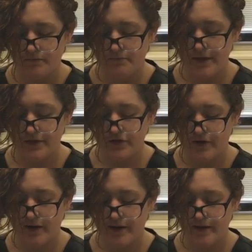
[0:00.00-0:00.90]

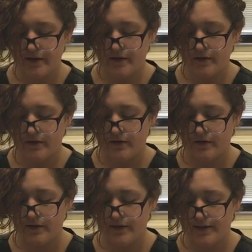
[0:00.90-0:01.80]
measuring
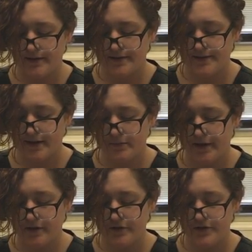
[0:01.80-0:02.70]
it in
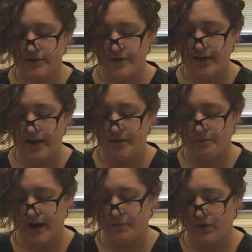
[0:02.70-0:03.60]
centimeters using a
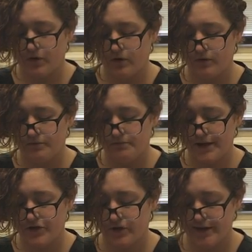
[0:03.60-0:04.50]
paper
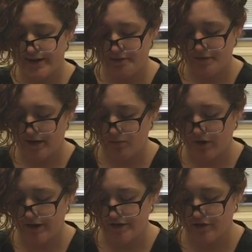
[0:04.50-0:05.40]
measuring tape that I
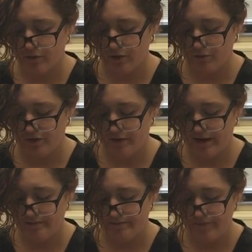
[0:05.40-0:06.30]
bring into the room with me.